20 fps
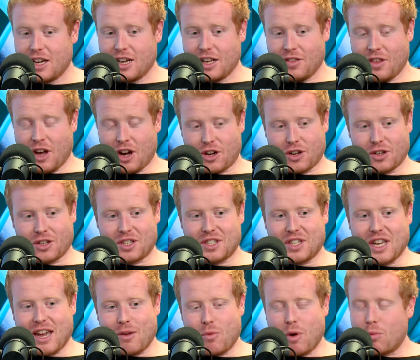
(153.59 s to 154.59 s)
not going to
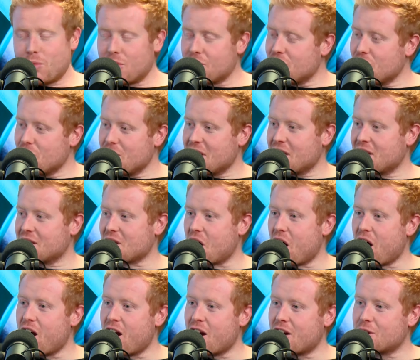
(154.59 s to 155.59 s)
say what we're doing is
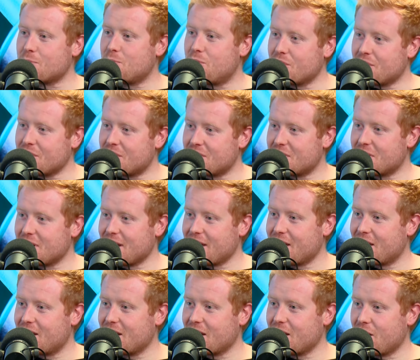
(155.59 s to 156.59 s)
art, but it's
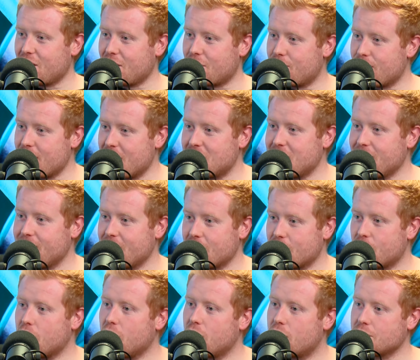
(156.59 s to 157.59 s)
like a lot of creativity
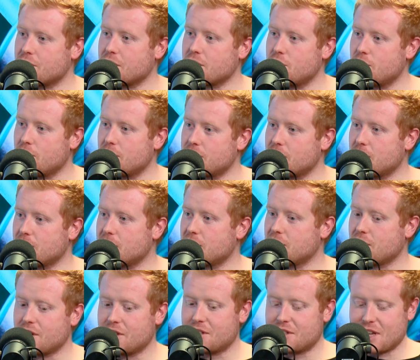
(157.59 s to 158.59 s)
and thought goes into it. So it's
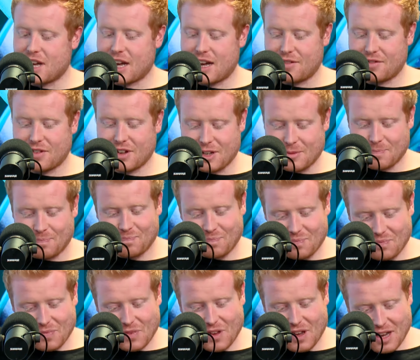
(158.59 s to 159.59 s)
nice to have a
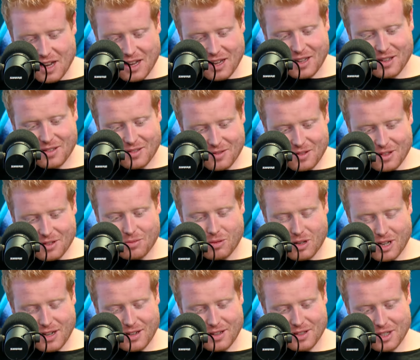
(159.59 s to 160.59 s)

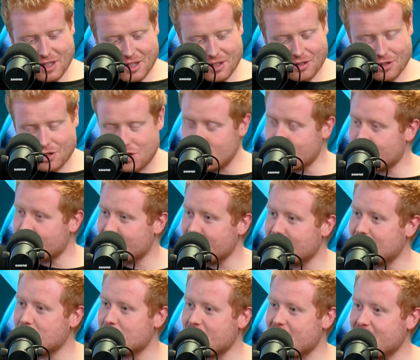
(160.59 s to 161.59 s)

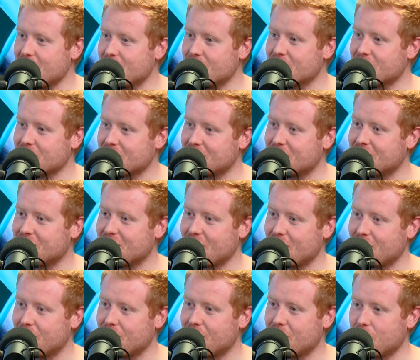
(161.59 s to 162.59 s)
250 pages of
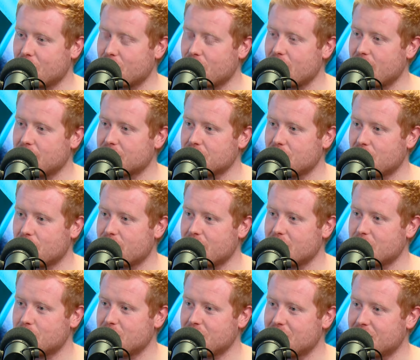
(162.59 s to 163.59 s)
the photographs and all the
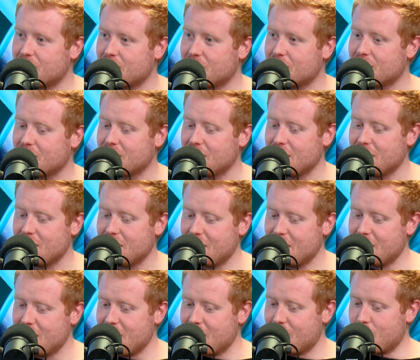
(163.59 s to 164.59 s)
recipes for
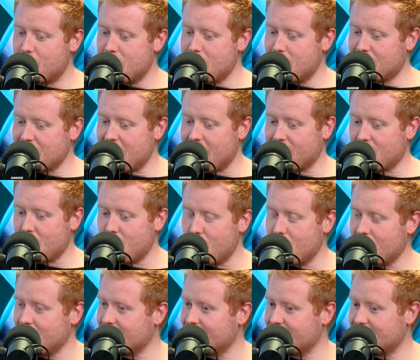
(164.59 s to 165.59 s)
people to have at
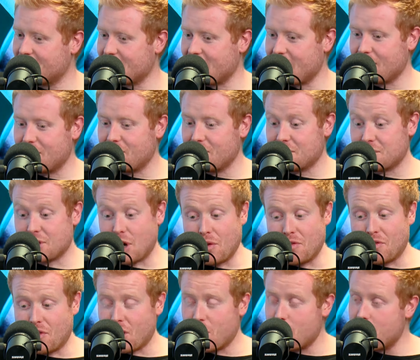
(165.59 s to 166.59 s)
home. And thankfully so
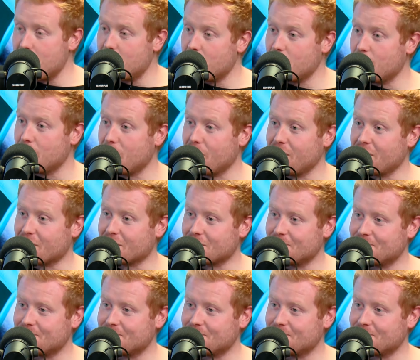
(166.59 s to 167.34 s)
far, people have been buying it.